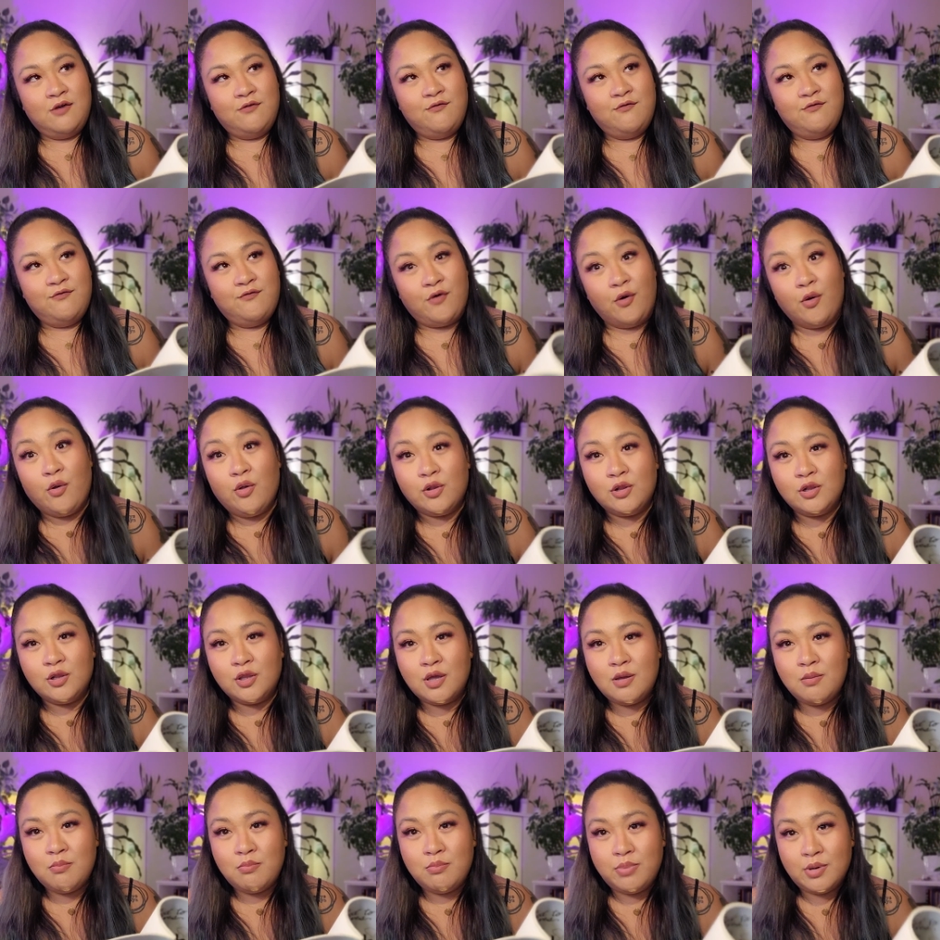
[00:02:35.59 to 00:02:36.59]

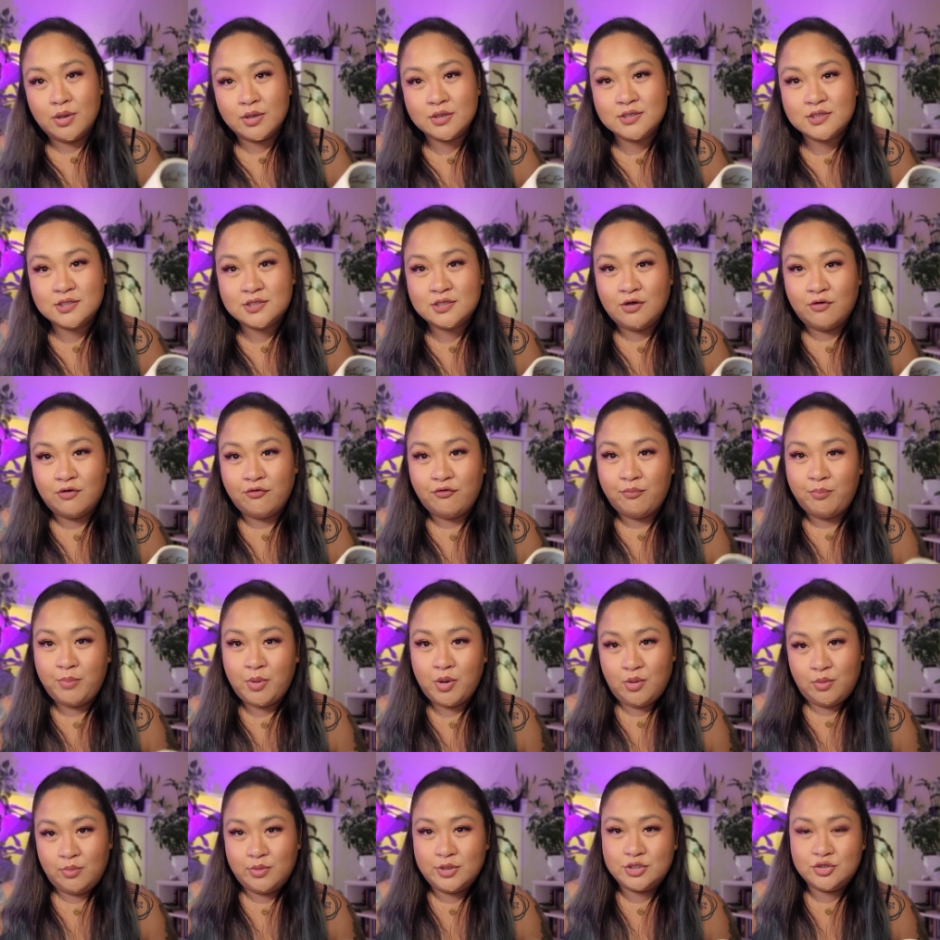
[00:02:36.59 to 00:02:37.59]
full books of
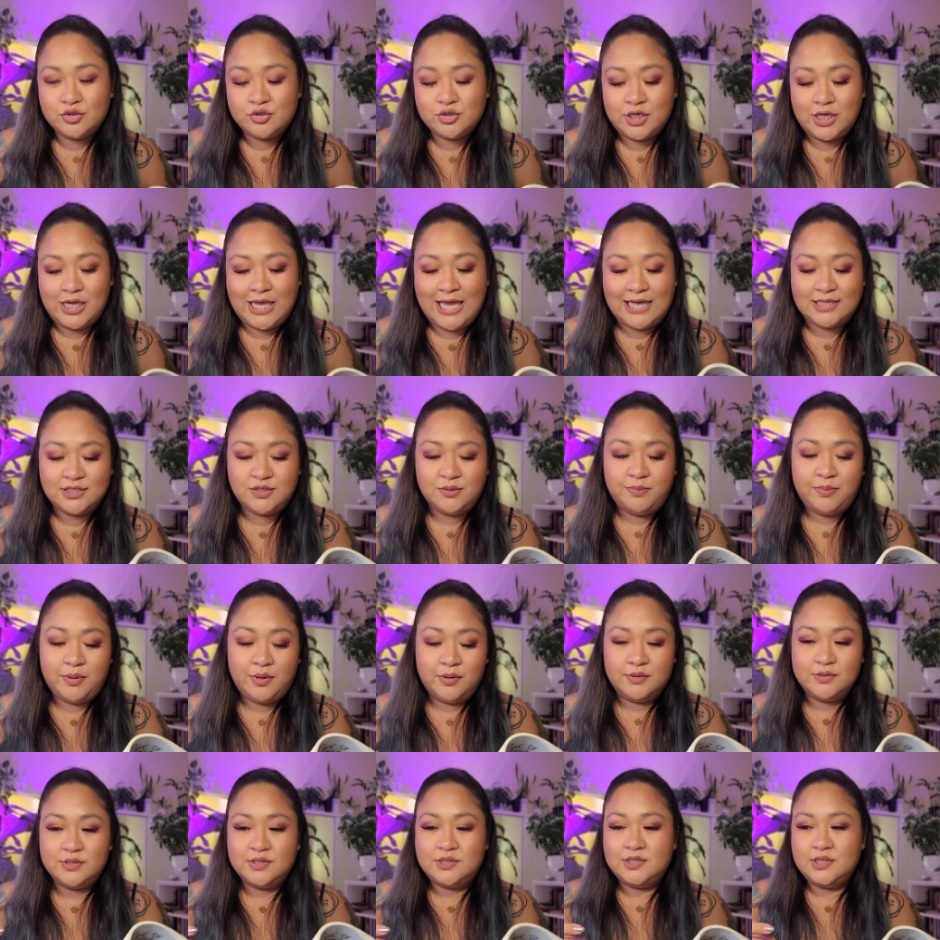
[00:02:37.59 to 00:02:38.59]
poetry as
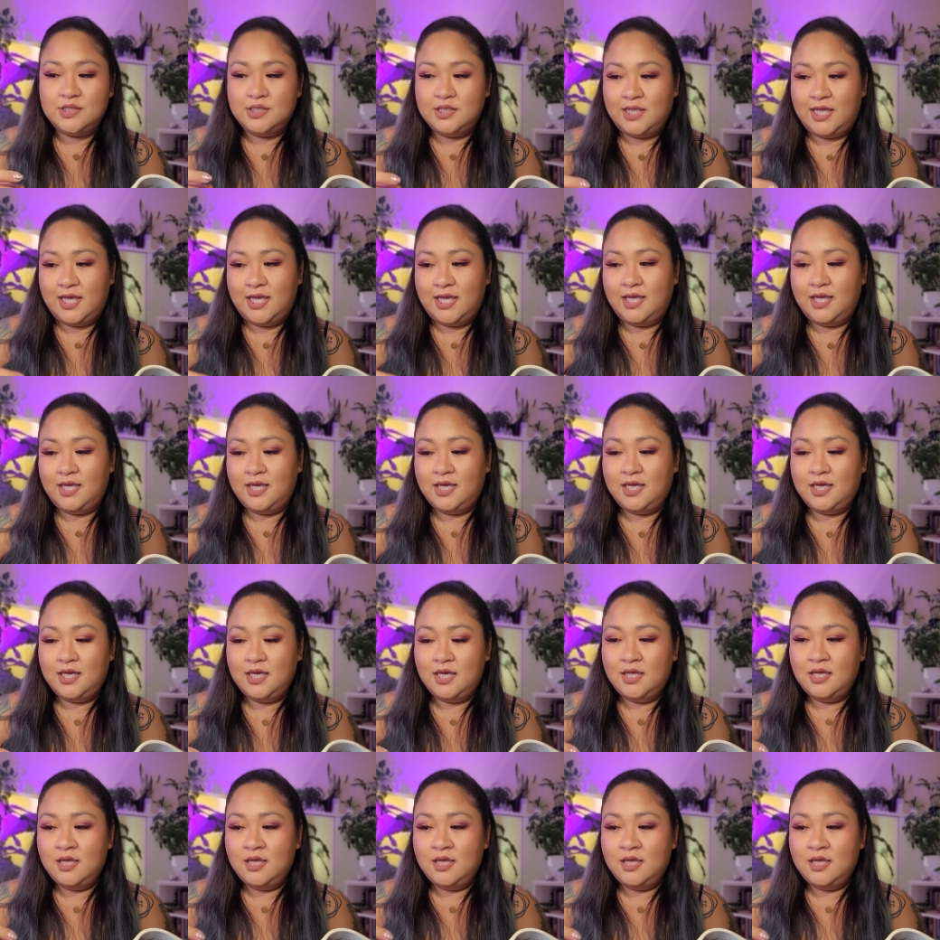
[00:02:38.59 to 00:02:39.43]
opposed to like